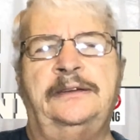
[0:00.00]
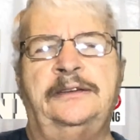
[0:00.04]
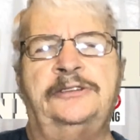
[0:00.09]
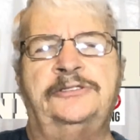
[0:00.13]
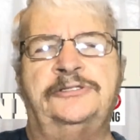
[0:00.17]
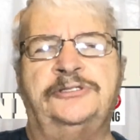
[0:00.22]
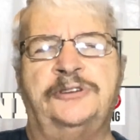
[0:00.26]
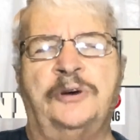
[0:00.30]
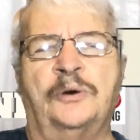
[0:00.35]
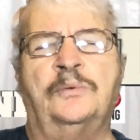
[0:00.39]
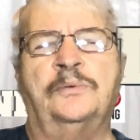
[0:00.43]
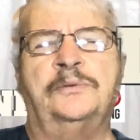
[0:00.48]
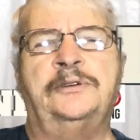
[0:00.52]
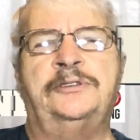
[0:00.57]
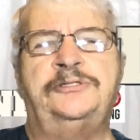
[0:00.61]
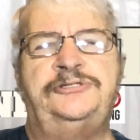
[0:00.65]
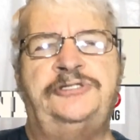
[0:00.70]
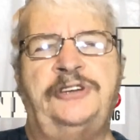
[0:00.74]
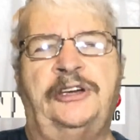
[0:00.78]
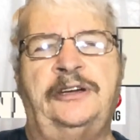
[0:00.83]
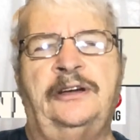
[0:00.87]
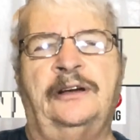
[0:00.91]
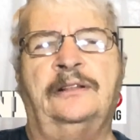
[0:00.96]
is going to
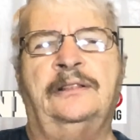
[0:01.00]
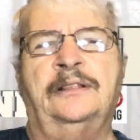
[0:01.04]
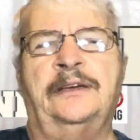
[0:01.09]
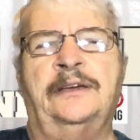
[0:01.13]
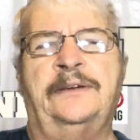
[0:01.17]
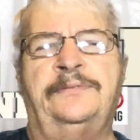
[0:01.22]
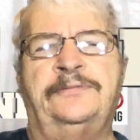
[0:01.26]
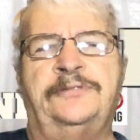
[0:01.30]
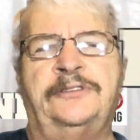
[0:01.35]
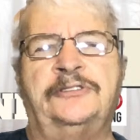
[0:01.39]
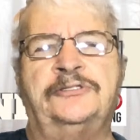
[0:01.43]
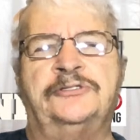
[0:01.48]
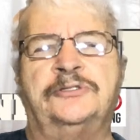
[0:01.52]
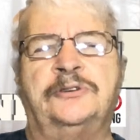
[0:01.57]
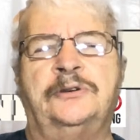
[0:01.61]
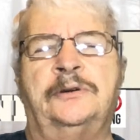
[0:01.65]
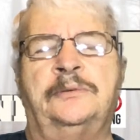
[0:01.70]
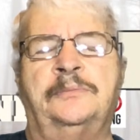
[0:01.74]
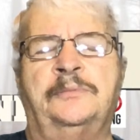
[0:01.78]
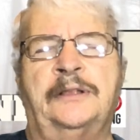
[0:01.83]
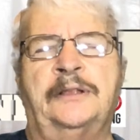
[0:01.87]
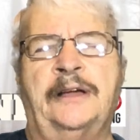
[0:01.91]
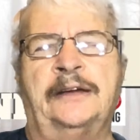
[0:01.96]
jail if there's
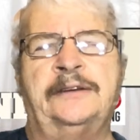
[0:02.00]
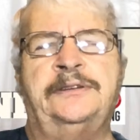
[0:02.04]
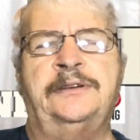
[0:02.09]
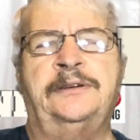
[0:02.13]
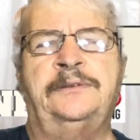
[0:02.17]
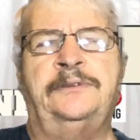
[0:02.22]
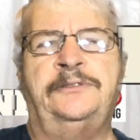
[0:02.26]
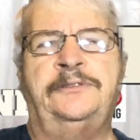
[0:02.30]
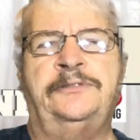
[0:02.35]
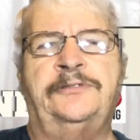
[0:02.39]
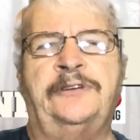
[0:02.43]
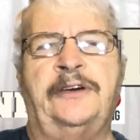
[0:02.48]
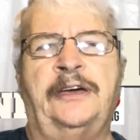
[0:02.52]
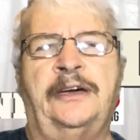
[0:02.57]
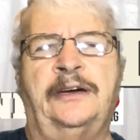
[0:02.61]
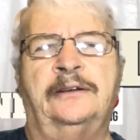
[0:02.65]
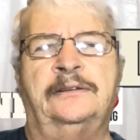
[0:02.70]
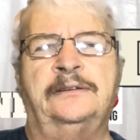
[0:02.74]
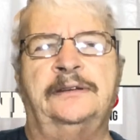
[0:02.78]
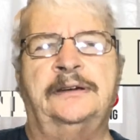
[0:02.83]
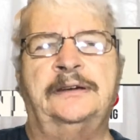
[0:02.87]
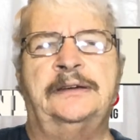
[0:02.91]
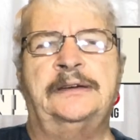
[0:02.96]
criminal activity found.
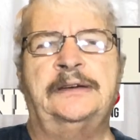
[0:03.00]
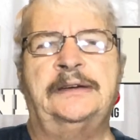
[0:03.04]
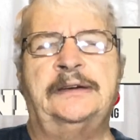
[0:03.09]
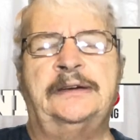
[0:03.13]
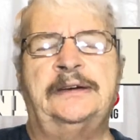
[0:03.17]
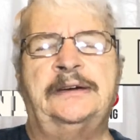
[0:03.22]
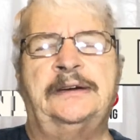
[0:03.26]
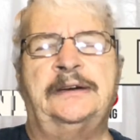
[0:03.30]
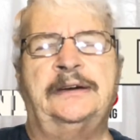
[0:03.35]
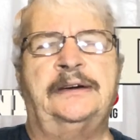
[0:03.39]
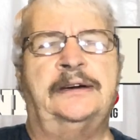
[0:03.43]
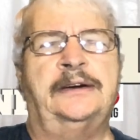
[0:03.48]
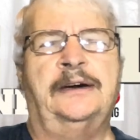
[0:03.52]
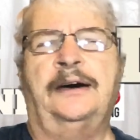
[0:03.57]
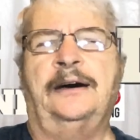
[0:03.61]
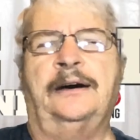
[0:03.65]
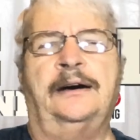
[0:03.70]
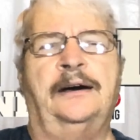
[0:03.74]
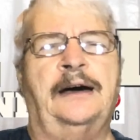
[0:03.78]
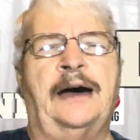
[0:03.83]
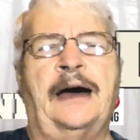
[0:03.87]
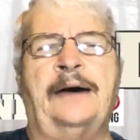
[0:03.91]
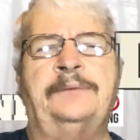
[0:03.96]

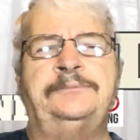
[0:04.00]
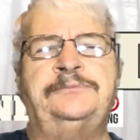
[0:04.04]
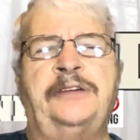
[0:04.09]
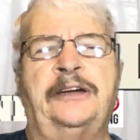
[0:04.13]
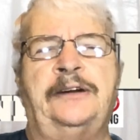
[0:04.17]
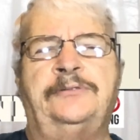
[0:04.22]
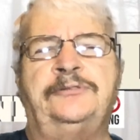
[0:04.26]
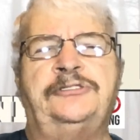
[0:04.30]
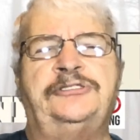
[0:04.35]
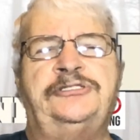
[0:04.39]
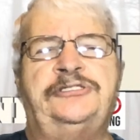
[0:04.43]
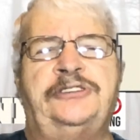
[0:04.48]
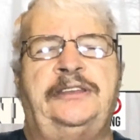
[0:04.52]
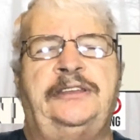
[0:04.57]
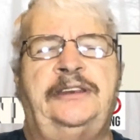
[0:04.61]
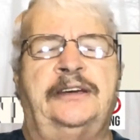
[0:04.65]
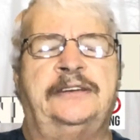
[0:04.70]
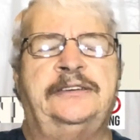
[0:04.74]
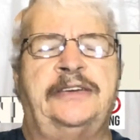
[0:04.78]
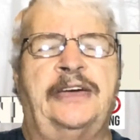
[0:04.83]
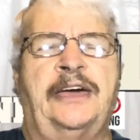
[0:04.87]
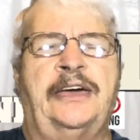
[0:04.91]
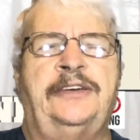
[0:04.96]
I've never seen
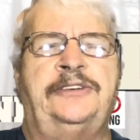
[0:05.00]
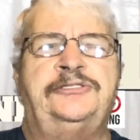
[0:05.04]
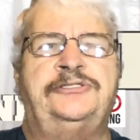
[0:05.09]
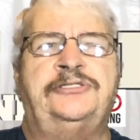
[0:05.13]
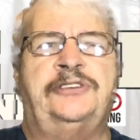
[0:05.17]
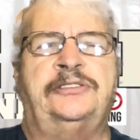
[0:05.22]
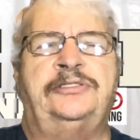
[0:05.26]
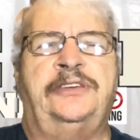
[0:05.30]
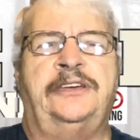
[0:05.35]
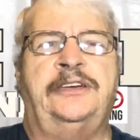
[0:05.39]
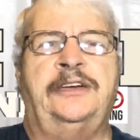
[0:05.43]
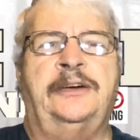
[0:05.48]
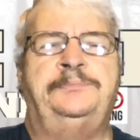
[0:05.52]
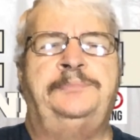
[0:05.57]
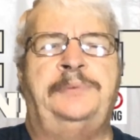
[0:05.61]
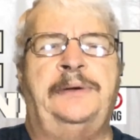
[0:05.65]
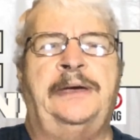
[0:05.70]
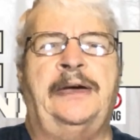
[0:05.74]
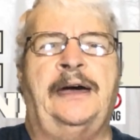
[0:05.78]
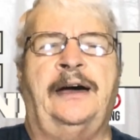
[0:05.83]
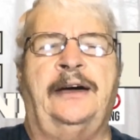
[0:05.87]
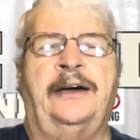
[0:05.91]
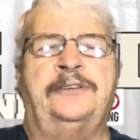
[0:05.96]
a case that the
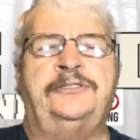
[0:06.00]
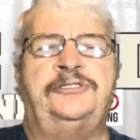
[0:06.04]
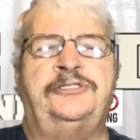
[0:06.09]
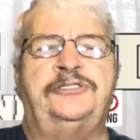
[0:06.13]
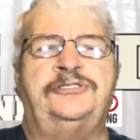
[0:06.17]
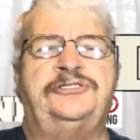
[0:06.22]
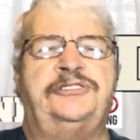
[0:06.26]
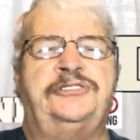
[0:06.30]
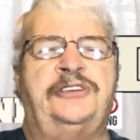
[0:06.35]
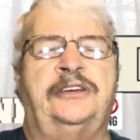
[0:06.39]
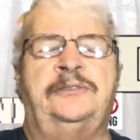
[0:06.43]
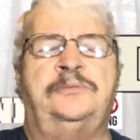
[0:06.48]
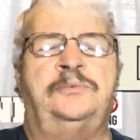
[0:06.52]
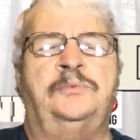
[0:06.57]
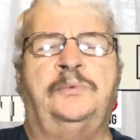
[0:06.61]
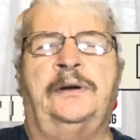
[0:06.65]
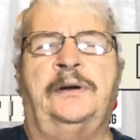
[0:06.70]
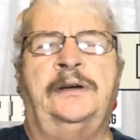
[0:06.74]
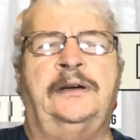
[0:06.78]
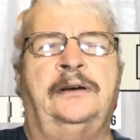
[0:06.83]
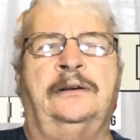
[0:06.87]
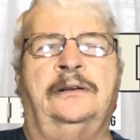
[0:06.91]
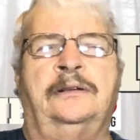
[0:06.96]
FBI just said,
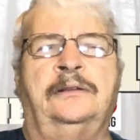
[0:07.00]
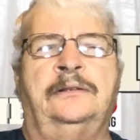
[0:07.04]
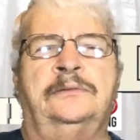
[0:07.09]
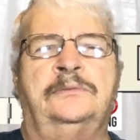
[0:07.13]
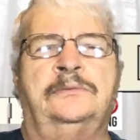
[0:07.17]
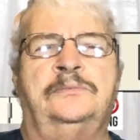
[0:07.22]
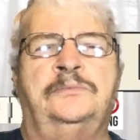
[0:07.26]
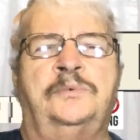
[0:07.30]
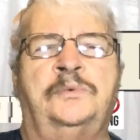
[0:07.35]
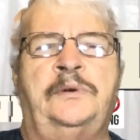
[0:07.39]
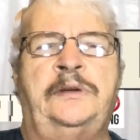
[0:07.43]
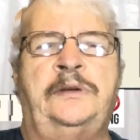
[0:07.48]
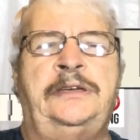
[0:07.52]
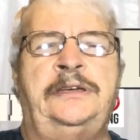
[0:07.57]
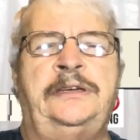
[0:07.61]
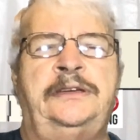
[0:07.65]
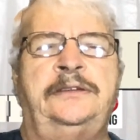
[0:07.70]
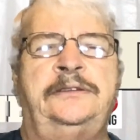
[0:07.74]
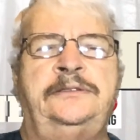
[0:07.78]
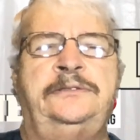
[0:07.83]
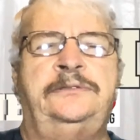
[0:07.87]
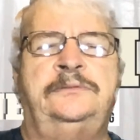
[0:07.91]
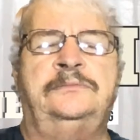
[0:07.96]
well,
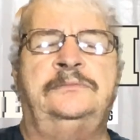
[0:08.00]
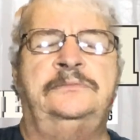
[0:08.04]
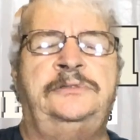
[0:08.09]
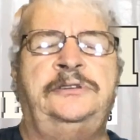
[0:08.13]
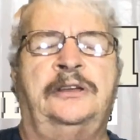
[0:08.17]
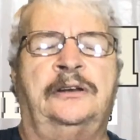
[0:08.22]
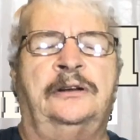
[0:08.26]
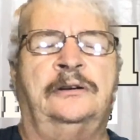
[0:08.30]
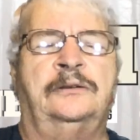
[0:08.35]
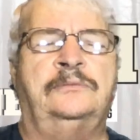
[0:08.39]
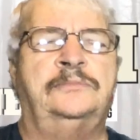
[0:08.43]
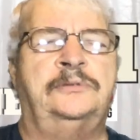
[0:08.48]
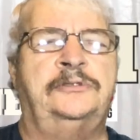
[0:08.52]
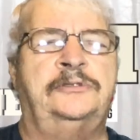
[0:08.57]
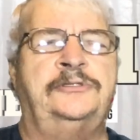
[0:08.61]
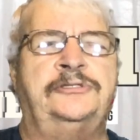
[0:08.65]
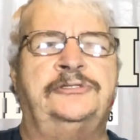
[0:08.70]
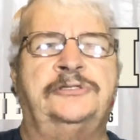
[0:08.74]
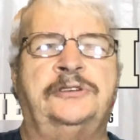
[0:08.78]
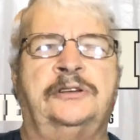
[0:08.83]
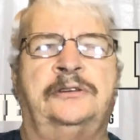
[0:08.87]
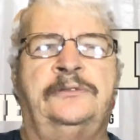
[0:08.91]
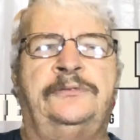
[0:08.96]
we're
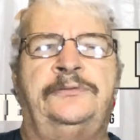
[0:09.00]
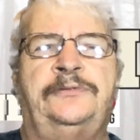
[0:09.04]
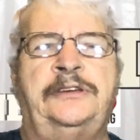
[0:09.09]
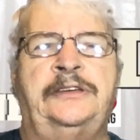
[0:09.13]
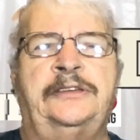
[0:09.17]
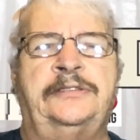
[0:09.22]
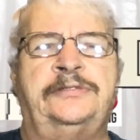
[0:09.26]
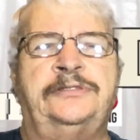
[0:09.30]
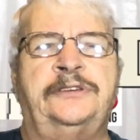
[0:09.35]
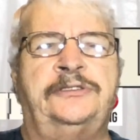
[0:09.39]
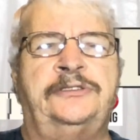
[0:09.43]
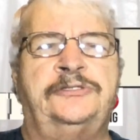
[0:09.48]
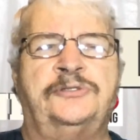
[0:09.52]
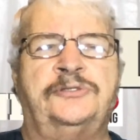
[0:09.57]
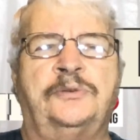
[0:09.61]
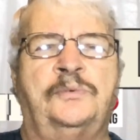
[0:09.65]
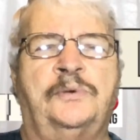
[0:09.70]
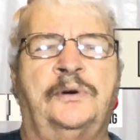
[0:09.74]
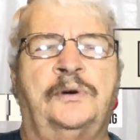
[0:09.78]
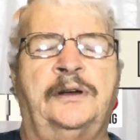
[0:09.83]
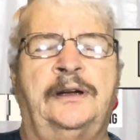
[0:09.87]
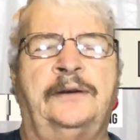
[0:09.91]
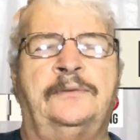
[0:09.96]
just going to forget this or
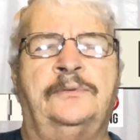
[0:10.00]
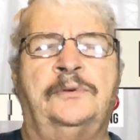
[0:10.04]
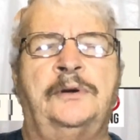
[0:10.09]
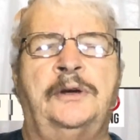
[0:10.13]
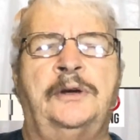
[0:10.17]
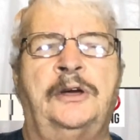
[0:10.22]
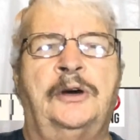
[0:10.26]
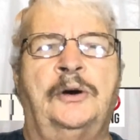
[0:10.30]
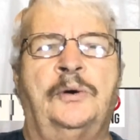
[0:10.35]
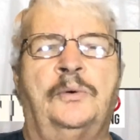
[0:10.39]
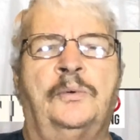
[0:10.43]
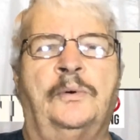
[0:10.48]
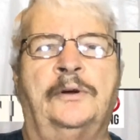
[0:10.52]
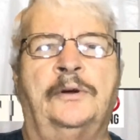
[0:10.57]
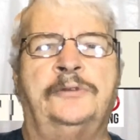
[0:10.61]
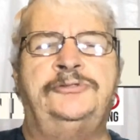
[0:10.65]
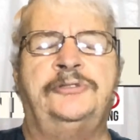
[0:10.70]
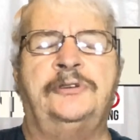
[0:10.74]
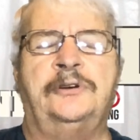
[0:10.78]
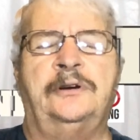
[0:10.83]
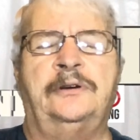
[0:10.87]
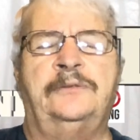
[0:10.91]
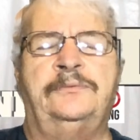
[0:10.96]
whatever.
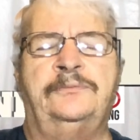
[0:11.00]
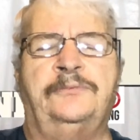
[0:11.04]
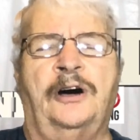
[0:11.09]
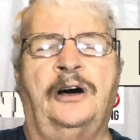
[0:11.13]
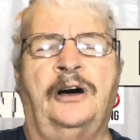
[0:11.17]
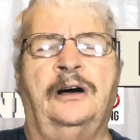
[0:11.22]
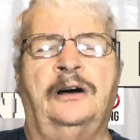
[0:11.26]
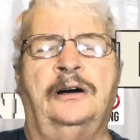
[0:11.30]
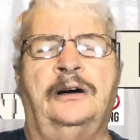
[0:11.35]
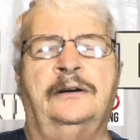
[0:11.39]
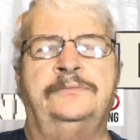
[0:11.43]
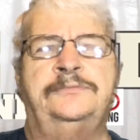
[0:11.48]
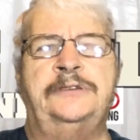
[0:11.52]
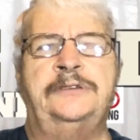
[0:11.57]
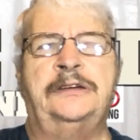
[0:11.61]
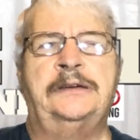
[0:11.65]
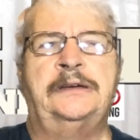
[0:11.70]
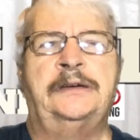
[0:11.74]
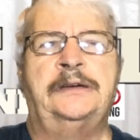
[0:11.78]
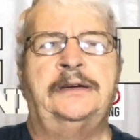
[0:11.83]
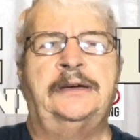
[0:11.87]
Once they're involved,